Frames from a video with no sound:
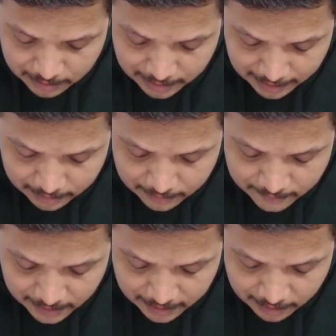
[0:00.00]
then
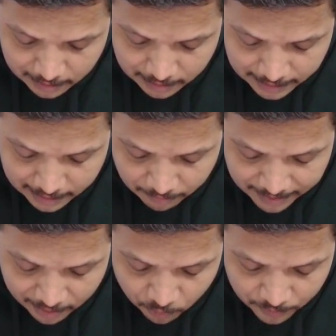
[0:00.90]
see here we
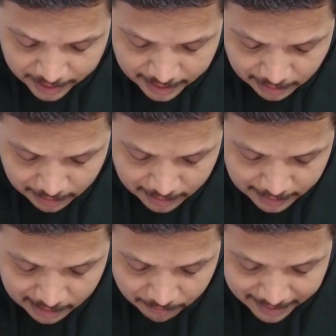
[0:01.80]
have V in,
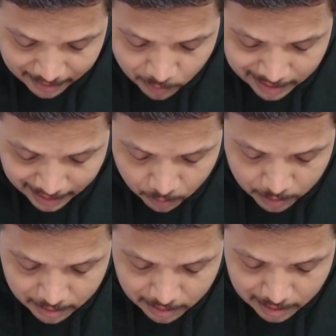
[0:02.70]
here we have ground.